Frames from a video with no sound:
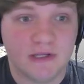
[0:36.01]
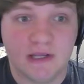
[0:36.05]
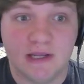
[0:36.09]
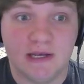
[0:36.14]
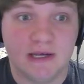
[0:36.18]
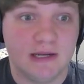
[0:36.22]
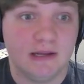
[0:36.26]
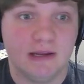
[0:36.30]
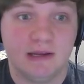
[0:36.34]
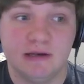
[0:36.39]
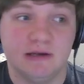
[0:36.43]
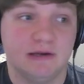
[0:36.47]

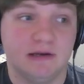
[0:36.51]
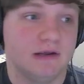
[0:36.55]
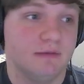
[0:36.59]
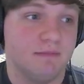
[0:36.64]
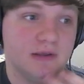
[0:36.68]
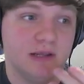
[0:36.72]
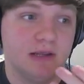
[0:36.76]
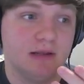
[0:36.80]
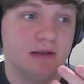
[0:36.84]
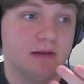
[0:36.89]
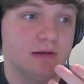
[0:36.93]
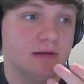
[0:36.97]
It can
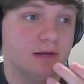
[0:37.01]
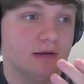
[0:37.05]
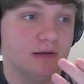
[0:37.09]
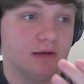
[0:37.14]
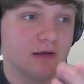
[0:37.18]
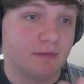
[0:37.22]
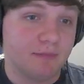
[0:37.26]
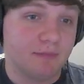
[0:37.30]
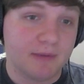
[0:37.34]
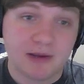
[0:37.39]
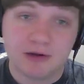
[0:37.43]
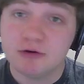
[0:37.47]
be
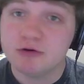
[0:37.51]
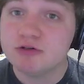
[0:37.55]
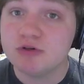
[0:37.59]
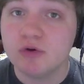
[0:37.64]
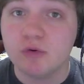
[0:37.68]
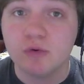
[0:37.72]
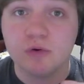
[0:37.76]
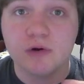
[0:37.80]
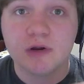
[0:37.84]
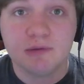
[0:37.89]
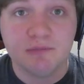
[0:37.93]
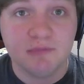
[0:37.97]
commanders
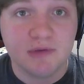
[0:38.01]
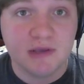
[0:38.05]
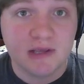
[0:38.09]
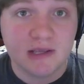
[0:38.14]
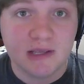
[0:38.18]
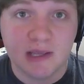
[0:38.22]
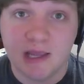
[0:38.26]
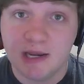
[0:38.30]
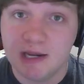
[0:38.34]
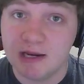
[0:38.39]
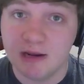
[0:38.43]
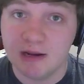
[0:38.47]
or it can
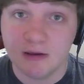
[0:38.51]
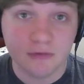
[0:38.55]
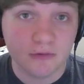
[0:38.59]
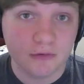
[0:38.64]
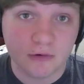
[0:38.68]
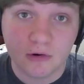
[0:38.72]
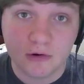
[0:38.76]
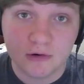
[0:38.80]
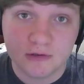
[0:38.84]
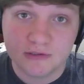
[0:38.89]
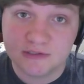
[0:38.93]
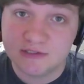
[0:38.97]
be any other
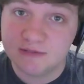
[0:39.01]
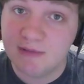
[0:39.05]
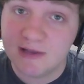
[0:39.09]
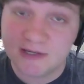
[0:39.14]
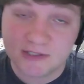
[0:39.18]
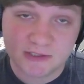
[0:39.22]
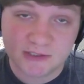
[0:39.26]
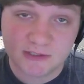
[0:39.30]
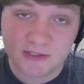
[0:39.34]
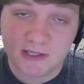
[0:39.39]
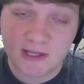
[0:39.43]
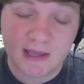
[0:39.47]
cards in
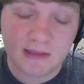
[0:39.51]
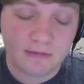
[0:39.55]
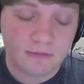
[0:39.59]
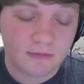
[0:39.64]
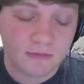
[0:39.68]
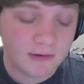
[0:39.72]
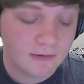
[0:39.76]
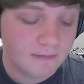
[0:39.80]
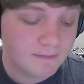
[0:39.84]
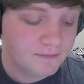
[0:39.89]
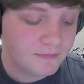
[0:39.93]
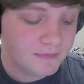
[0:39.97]
Magic the
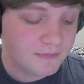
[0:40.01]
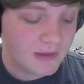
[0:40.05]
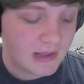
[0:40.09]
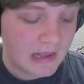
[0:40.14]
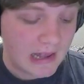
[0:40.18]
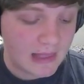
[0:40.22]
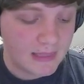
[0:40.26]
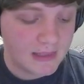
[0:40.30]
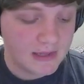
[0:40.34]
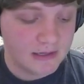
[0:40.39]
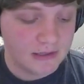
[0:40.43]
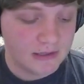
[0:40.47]
Gathering,
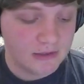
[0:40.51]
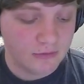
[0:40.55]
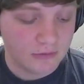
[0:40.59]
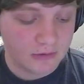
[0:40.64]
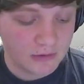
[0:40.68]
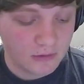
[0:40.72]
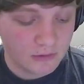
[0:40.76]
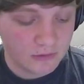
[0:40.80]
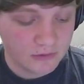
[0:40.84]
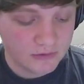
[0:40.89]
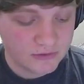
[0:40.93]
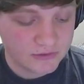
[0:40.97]
and then you can
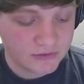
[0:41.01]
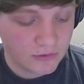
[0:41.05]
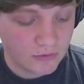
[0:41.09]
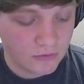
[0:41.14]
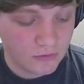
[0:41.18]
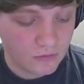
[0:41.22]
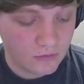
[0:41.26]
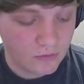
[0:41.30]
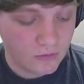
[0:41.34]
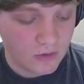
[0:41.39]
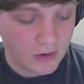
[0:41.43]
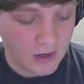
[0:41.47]
also